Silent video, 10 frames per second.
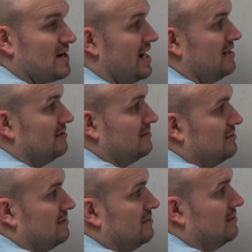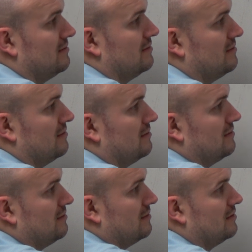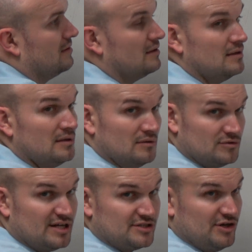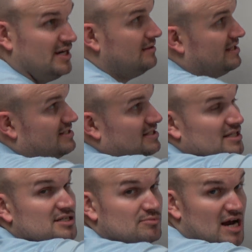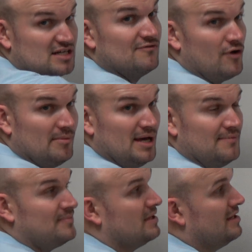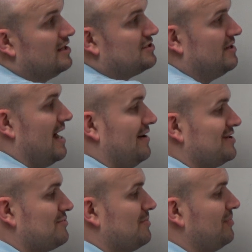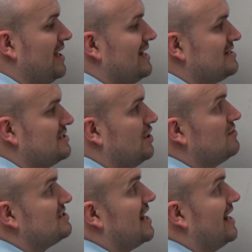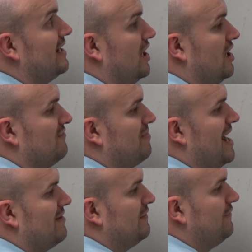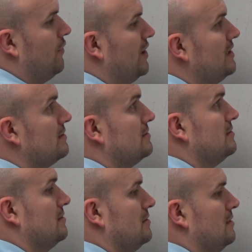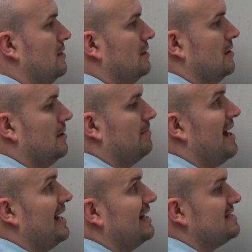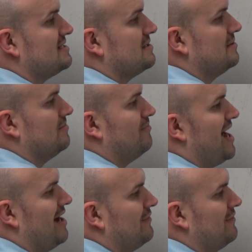right? Would you guys agree? This is the subtraction formula. So now I just replace cosine of pi over 4 minus pi